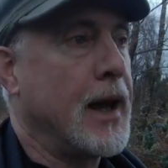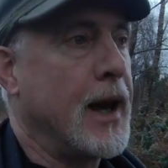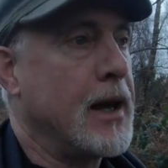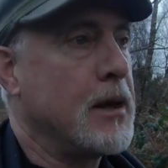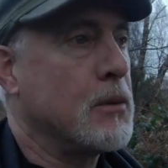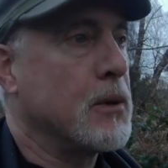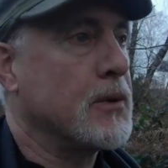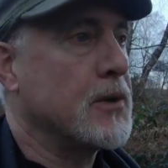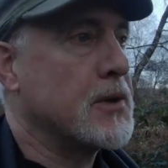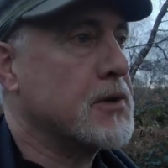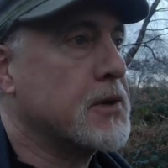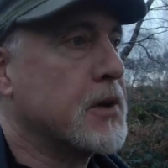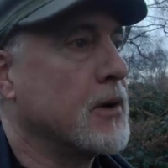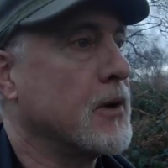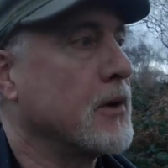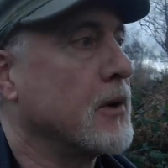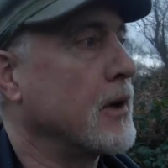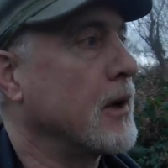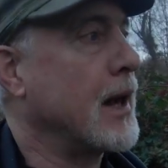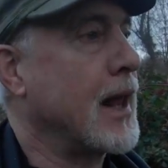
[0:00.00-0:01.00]
Anyone that's
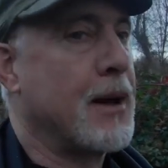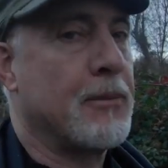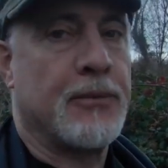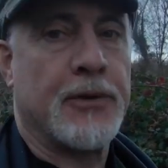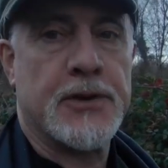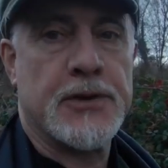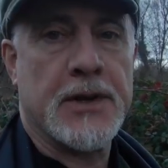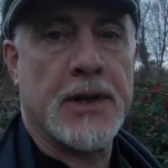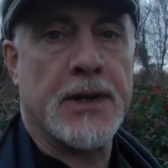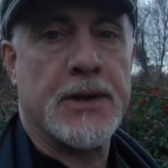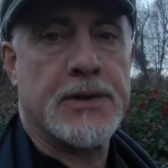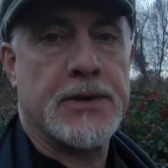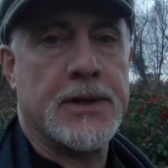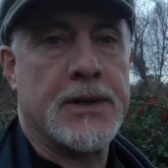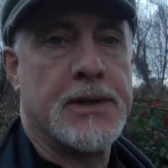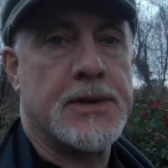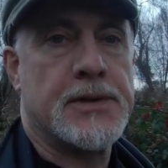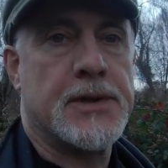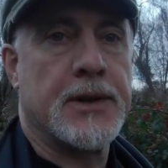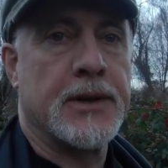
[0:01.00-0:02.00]
got lab
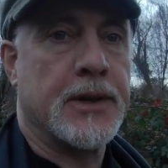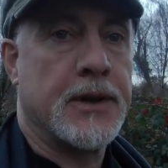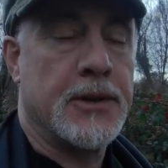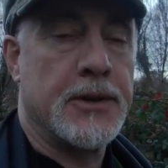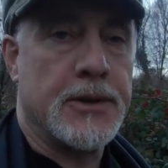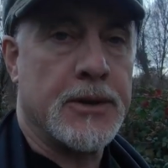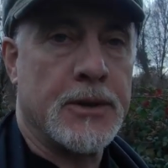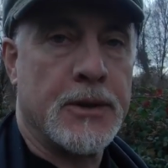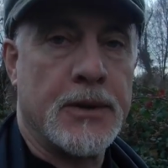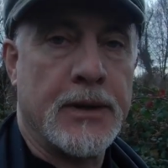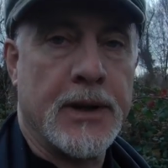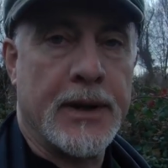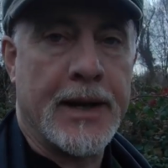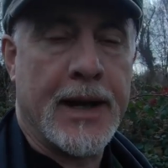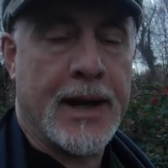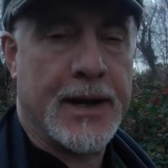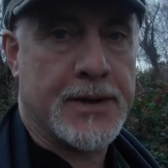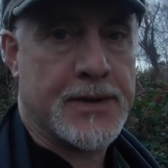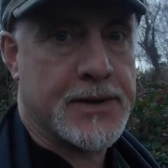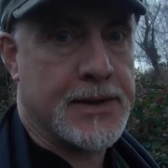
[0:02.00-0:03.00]
facilities and can do the
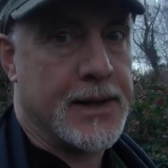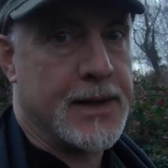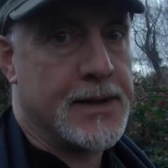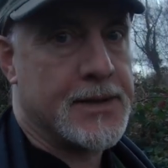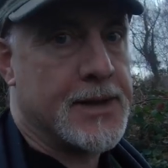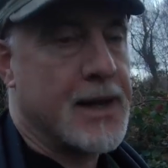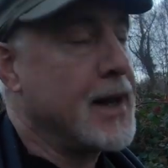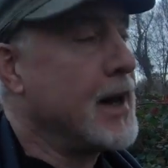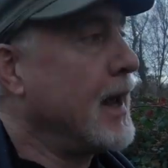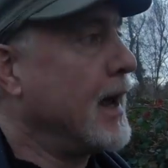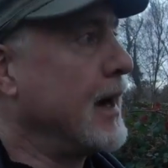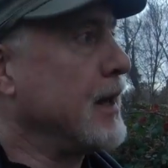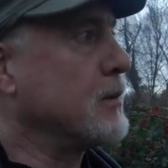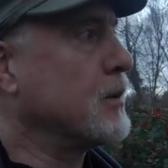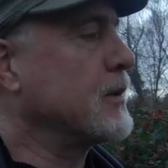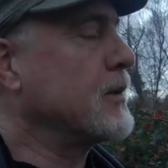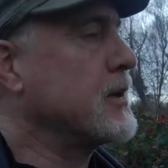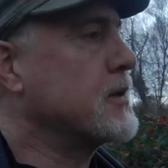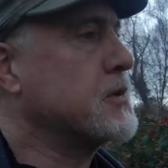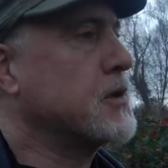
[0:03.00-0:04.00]
analyses,
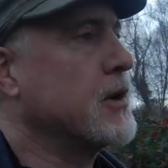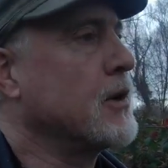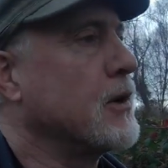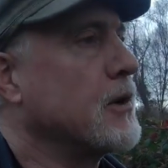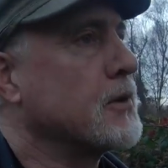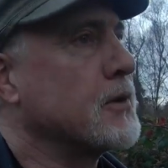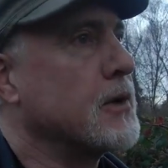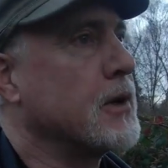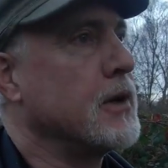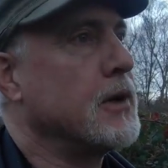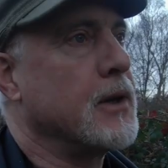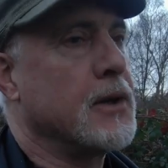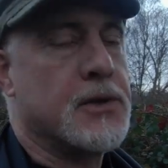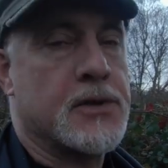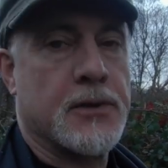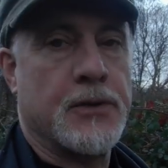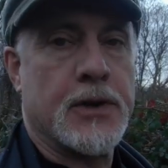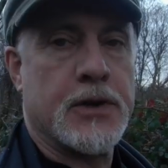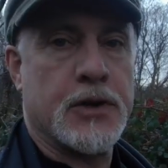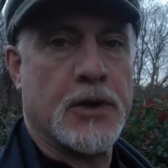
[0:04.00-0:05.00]
anyone that's got you know
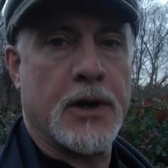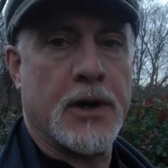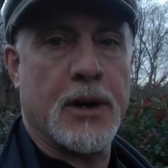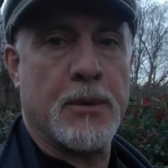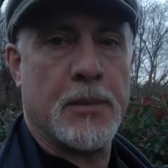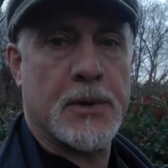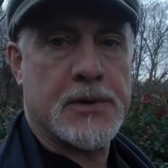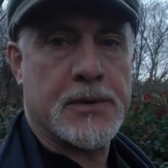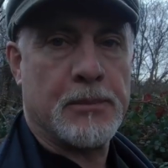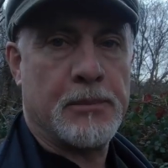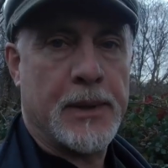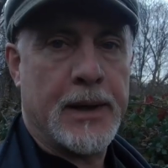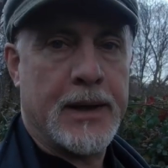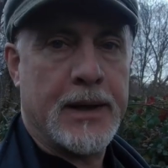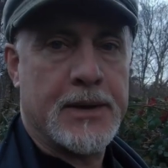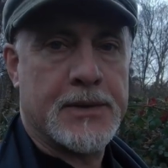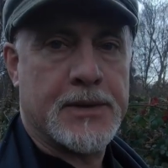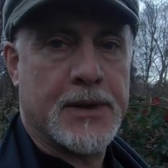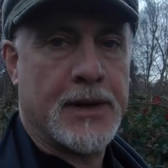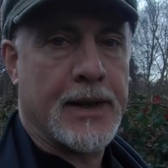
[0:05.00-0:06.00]
sufficient numbers of
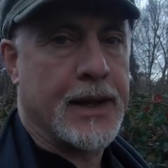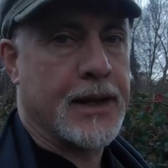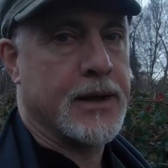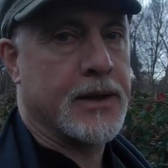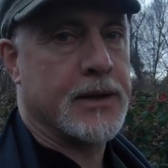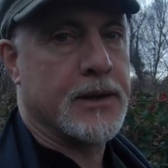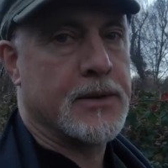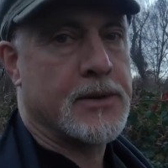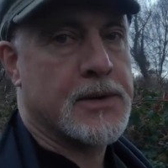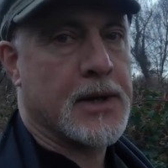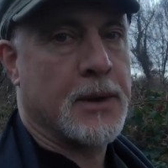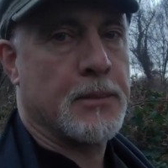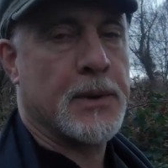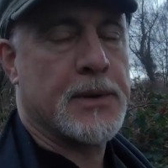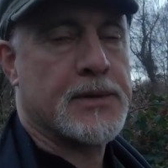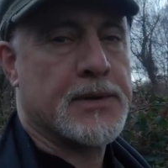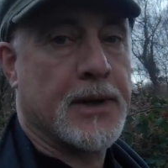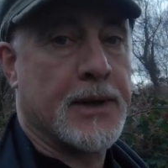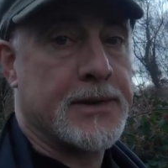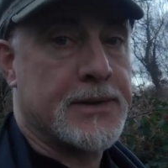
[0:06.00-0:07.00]
bees that they can do side by
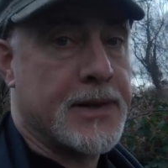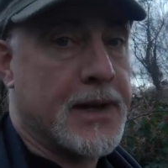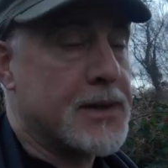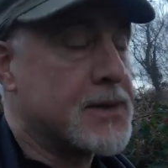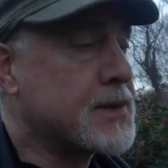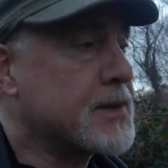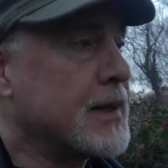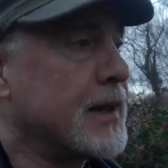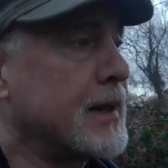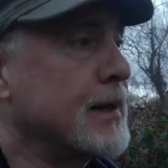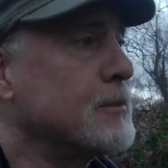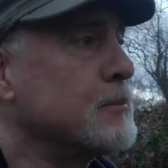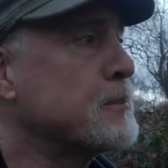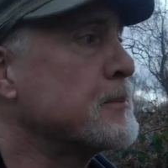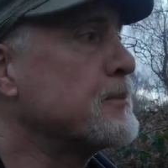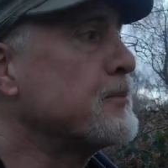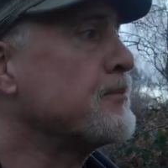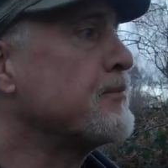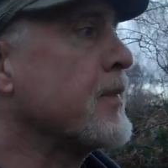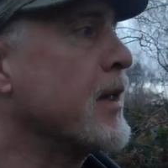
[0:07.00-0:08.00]
side testing,
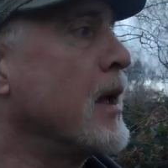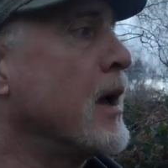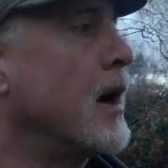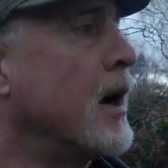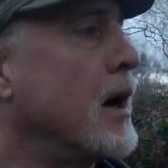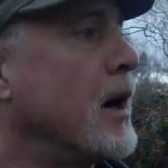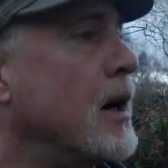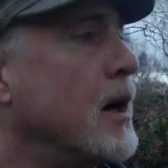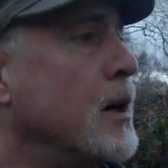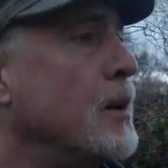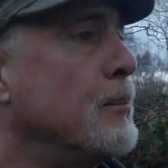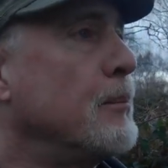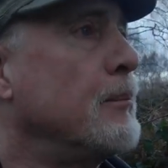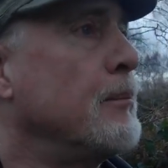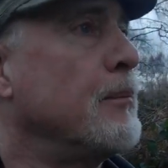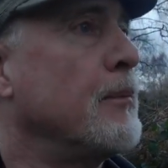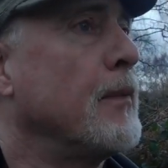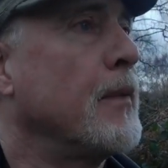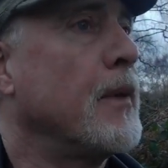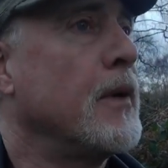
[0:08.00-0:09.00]

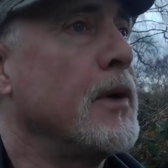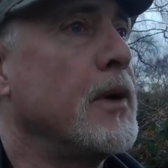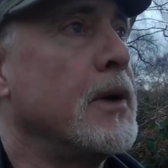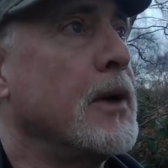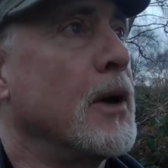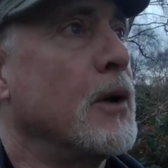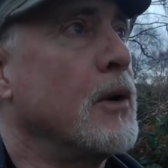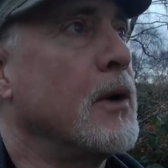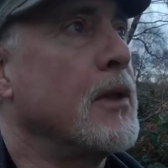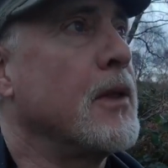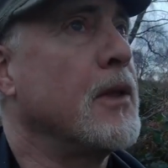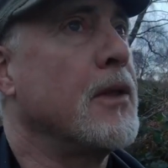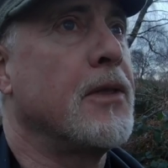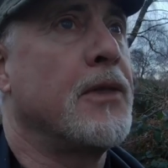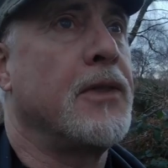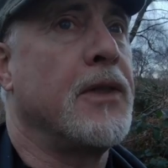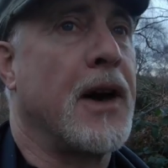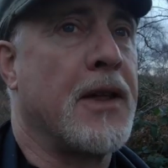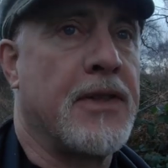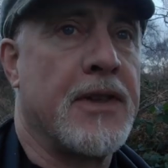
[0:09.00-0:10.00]
um, you know,
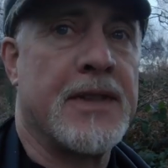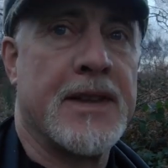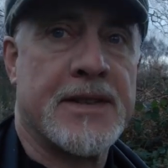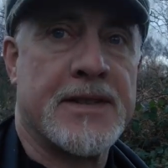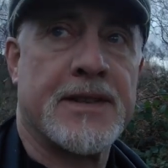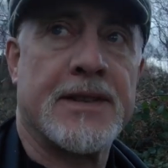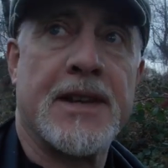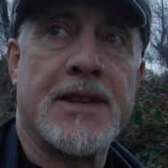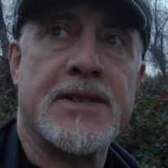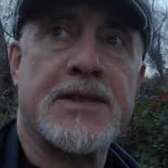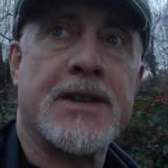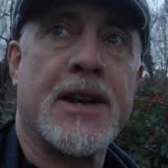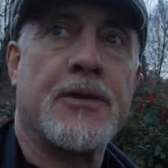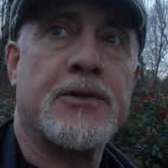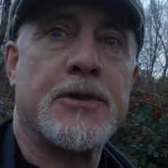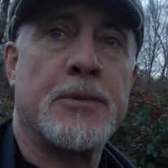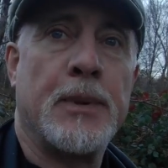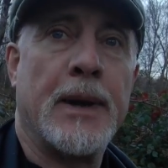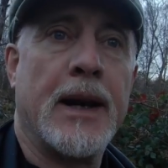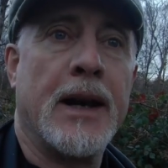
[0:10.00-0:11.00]
I think there's there's stuff
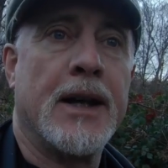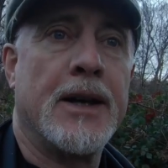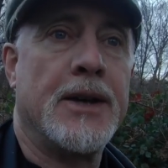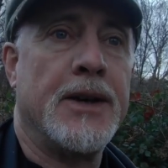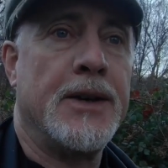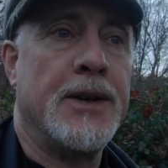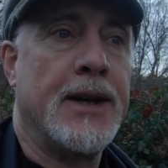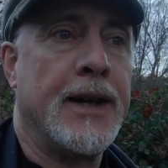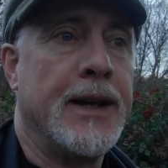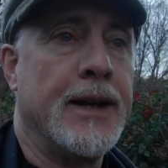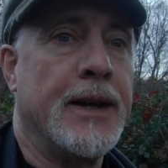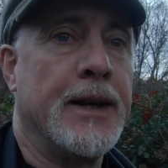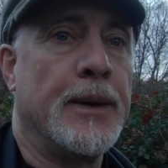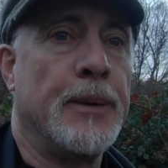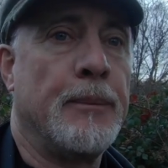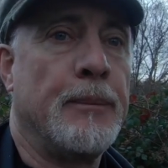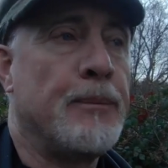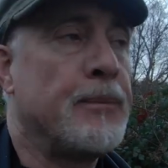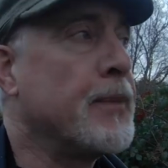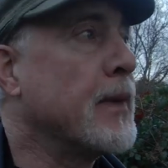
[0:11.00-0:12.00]
to be learned here,
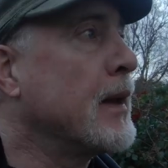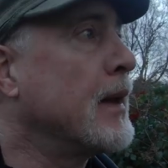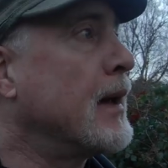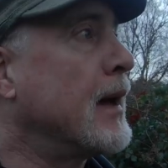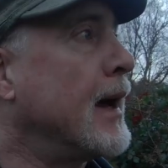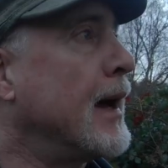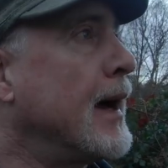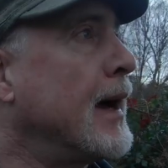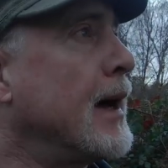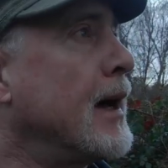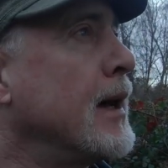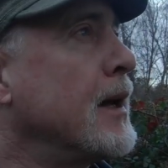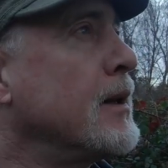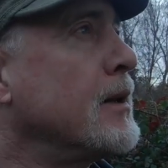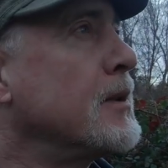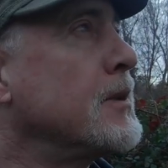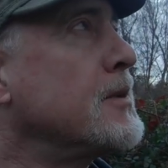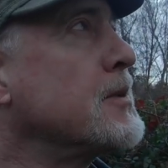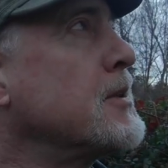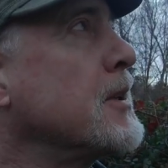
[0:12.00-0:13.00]

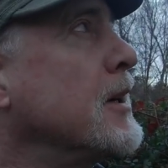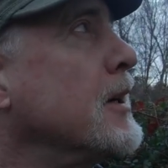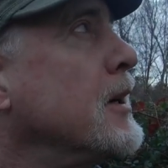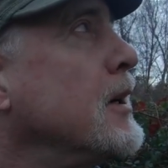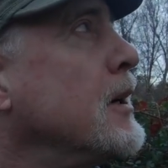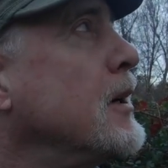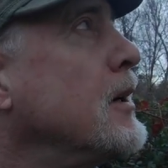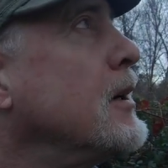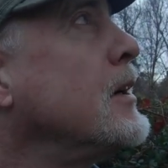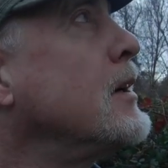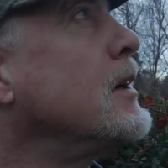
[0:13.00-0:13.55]
and uh,